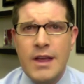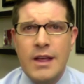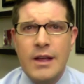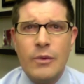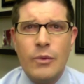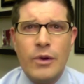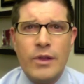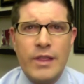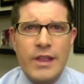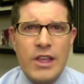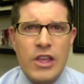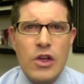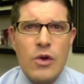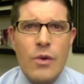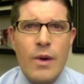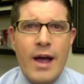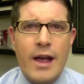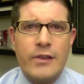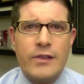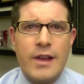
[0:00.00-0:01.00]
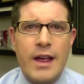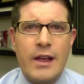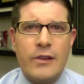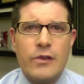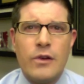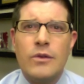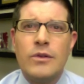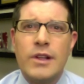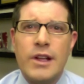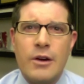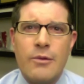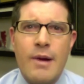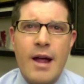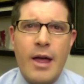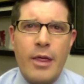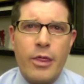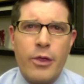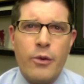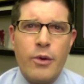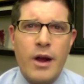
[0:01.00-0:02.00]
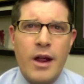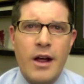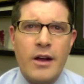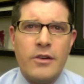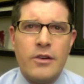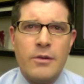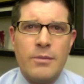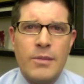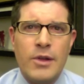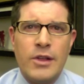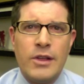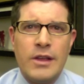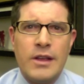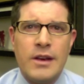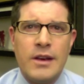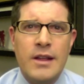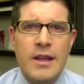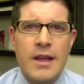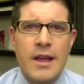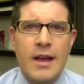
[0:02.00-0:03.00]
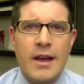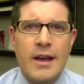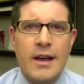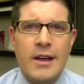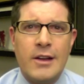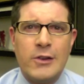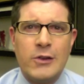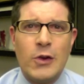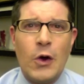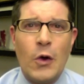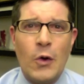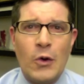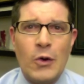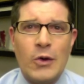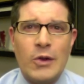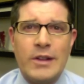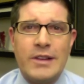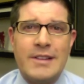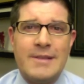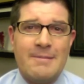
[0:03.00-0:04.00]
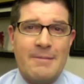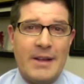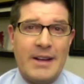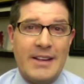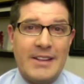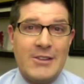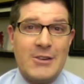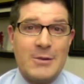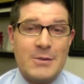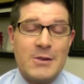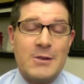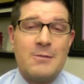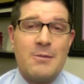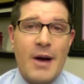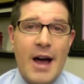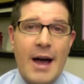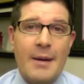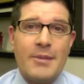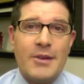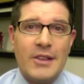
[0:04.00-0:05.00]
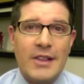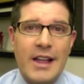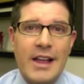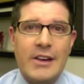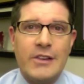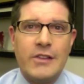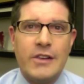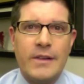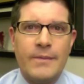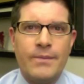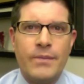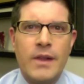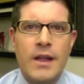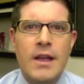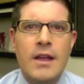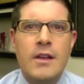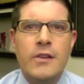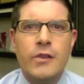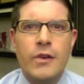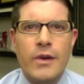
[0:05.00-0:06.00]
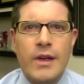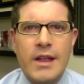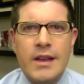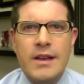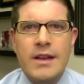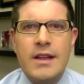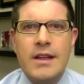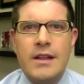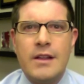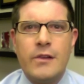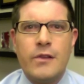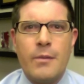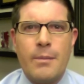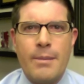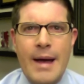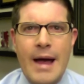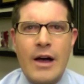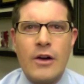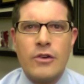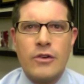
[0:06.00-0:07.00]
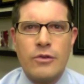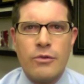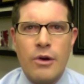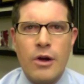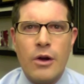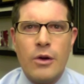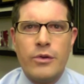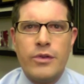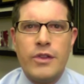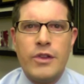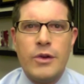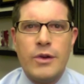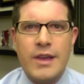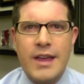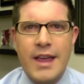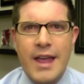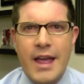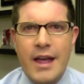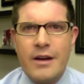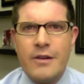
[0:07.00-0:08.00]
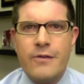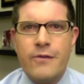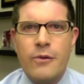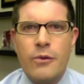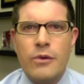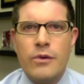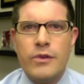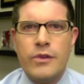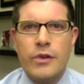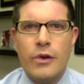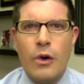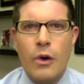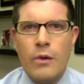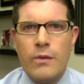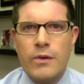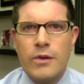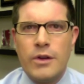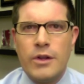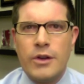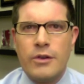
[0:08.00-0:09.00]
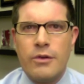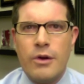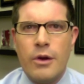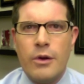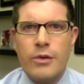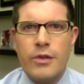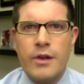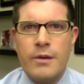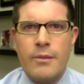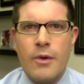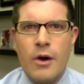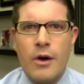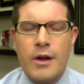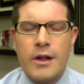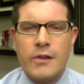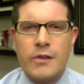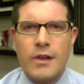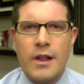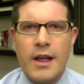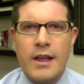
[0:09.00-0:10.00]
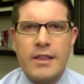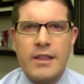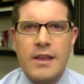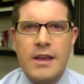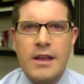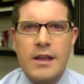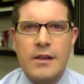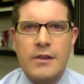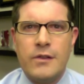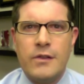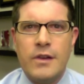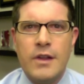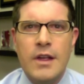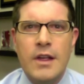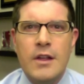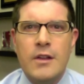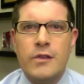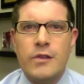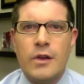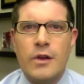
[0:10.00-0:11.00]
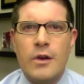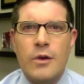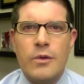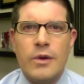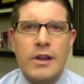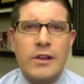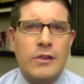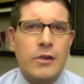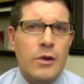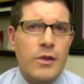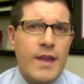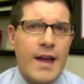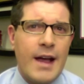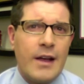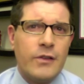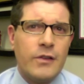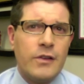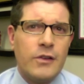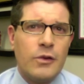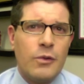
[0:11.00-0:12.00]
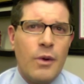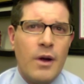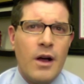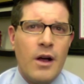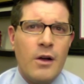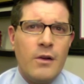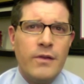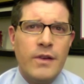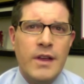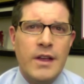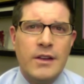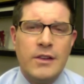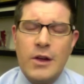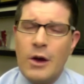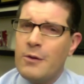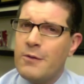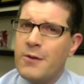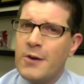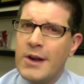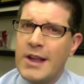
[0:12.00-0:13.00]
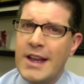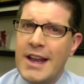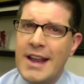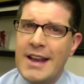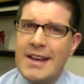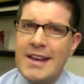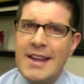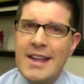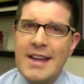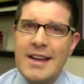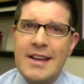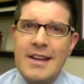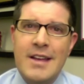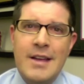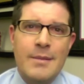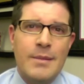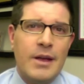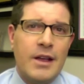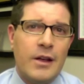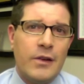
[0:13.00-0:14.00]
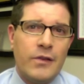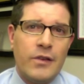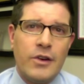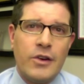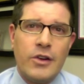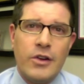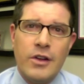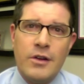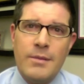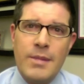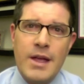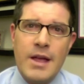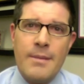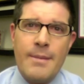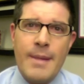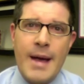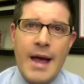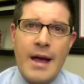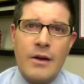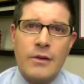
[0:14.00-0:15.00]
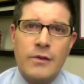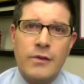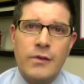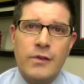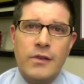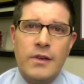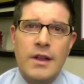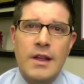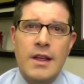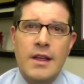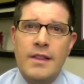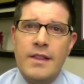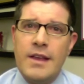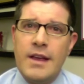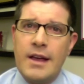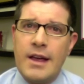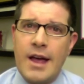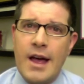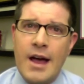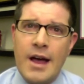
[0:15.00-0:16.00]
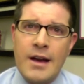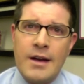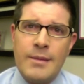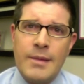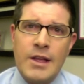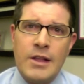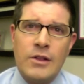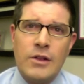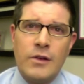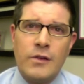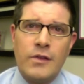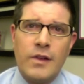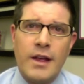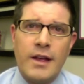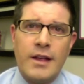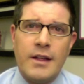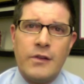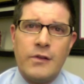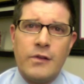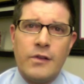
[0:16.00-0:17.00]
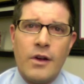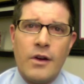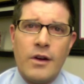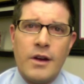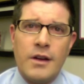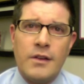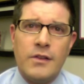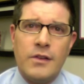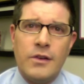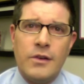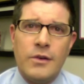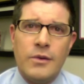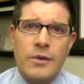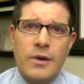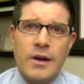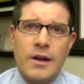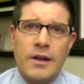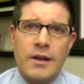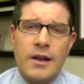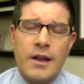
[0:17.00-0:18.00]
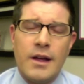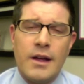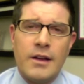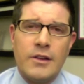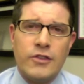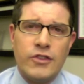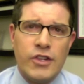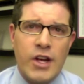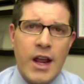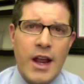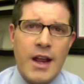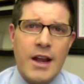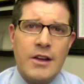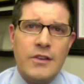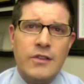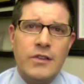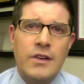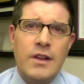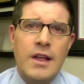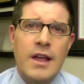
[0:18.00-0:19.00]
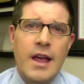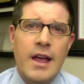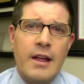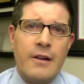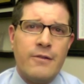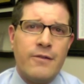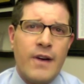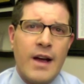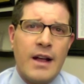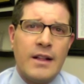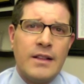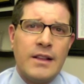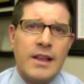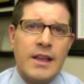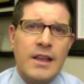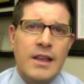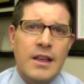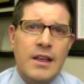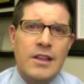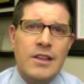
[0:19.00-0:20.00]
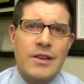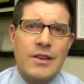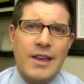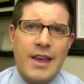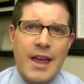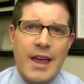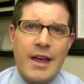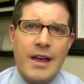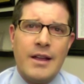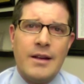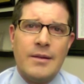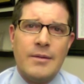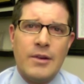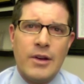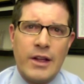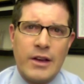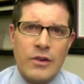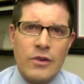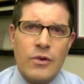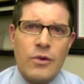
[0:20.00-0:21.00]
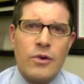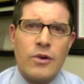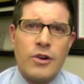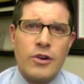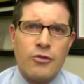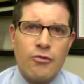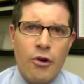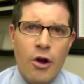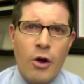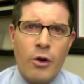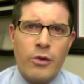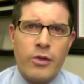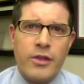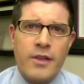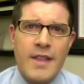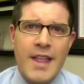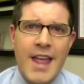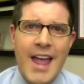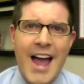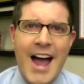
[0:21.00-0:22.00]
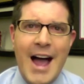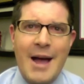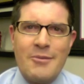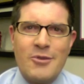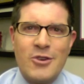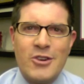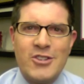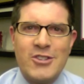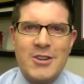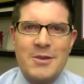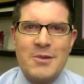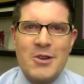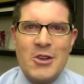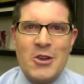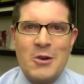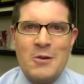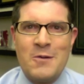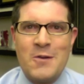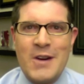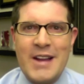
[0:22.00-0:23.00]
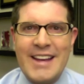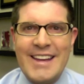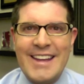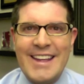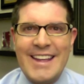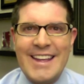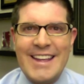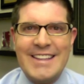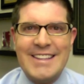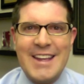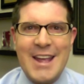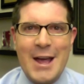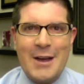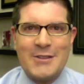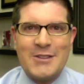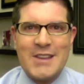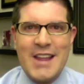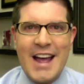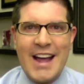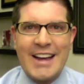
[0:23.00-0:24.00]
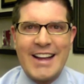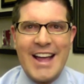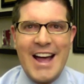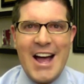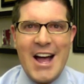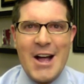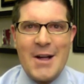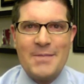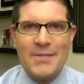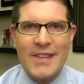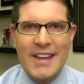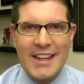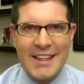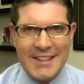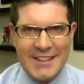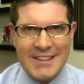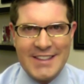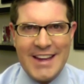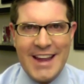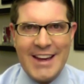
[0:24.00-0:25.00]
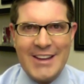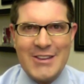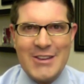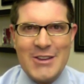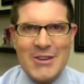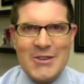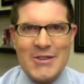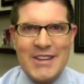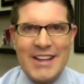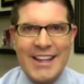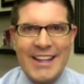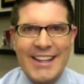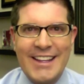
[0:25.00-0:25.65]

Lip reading: when the US has only around 300 million total in terms of population. So India is about growth, and you can't afford to overlook growth in markets like these. So in 2012, don't forget India, because there could be a bounce. The economy looks like it's starting to change. And finally, you can't ignore growth. I'm Christian Magoon for IndiaETFs.com. Stay tuned.